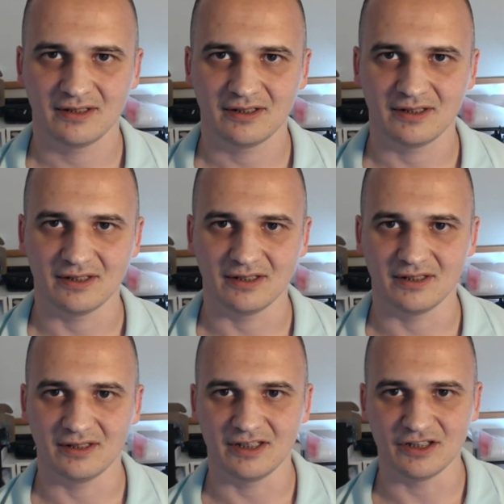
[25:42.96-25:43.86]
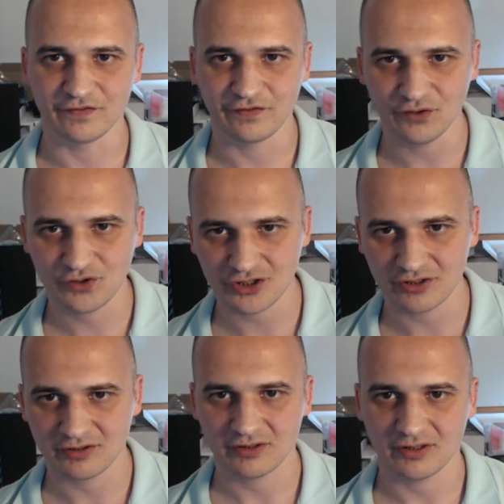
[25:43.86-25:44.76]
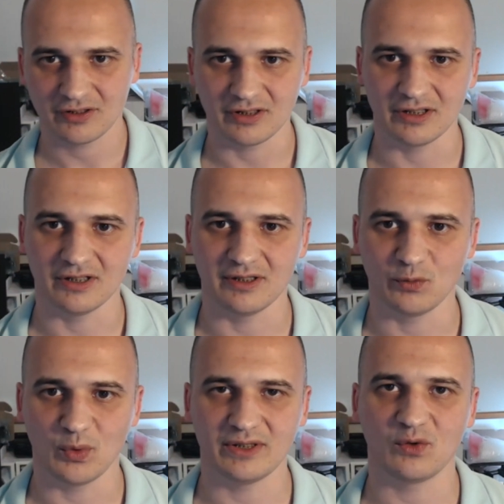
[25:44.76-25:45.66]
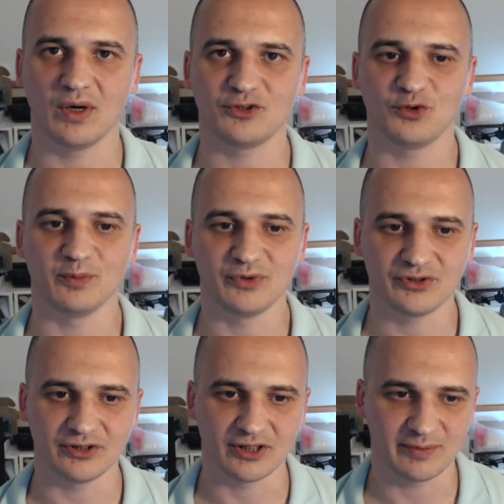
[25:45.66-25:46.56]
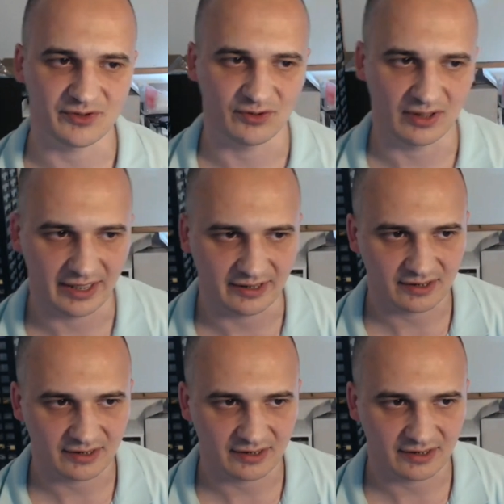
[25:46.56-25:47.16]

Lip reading: in the future when the quantum computer comes online.